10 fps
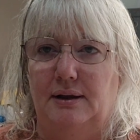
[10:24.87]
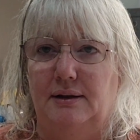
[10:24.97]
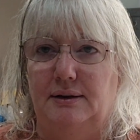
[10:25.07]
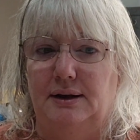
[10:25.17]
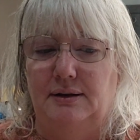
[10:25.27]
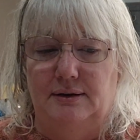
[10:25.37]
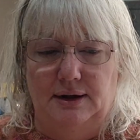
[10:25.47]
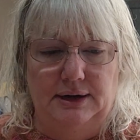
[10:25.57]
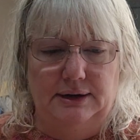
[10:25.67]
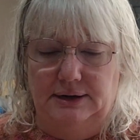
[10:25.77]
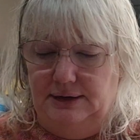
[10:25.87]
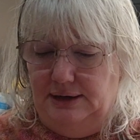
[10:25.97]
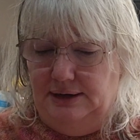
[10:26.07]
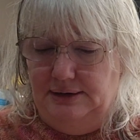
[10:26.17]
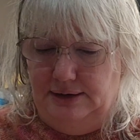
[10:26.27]
Yeah, I could get
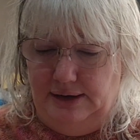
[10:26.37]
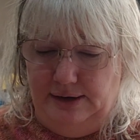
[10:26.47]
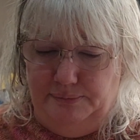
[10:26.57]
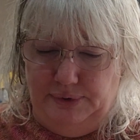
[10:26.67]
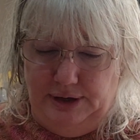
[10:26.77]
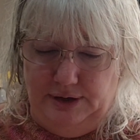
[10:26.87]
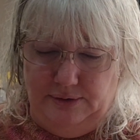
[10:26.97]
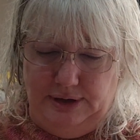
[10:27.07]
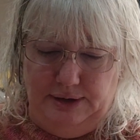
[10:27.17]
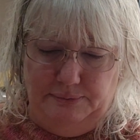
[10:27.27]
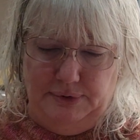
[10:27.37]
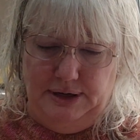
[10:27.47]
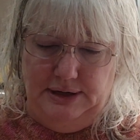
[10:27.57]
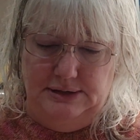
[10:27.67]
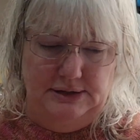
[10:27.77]
into that pretty quick and
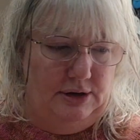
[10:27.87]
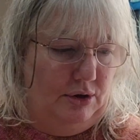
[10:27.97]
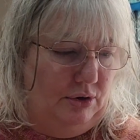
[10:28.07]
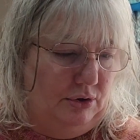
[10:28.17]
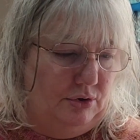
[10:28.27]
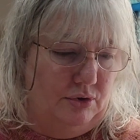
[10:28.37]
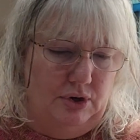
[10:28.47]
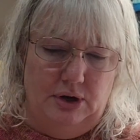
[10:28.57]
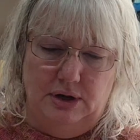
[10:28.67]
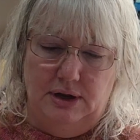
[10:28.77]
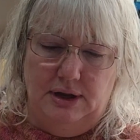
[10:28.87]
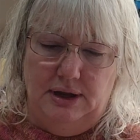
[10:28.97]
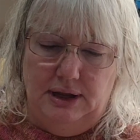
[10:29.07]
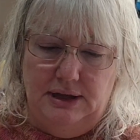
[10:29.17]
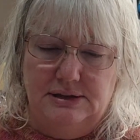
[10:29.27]
pretty easy. Oh,
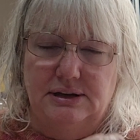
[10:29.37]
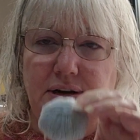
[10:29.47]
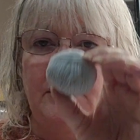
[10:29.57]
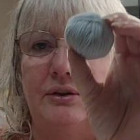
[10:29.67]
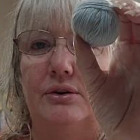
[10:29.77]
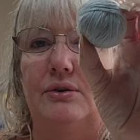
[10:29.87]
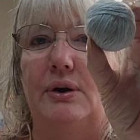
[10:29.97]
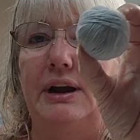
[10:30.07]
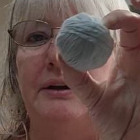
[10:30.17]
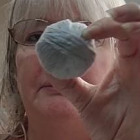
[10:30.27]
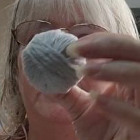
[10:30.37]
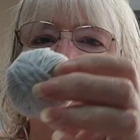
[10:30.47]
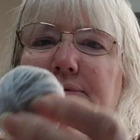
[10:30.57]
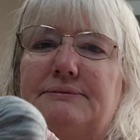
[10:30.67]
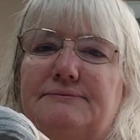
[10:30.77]
it's another gray, but
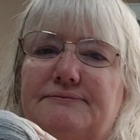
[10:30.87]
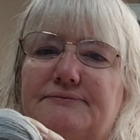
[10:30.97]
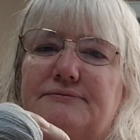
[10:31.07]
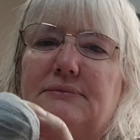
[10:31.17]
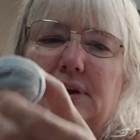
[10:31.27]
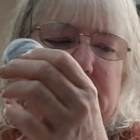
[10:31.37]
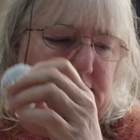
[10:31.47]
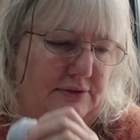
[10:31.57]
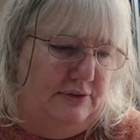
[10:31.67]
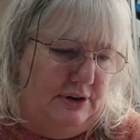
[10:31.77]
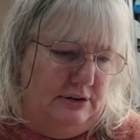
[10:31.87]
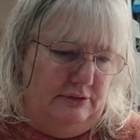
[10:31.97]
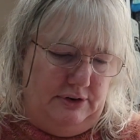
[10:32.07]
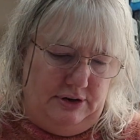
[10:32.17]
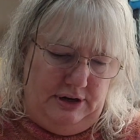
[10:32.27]
it's a very,
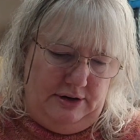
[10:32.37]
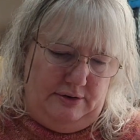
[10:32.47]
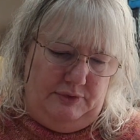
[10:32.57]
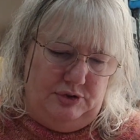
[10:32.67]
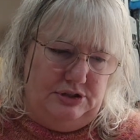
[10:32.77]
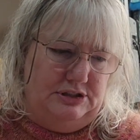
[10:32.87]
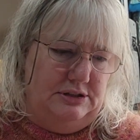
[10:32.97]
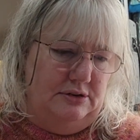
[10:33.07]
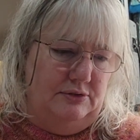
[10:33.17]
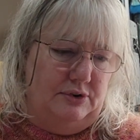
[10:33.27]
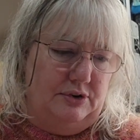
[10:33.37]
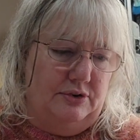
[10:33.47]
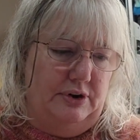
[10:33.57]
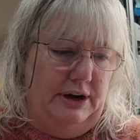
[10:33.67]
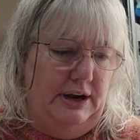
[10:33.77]
very almost silver
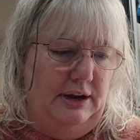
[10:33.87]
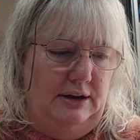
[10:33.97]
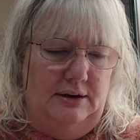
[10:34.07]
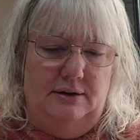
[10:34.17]
gray.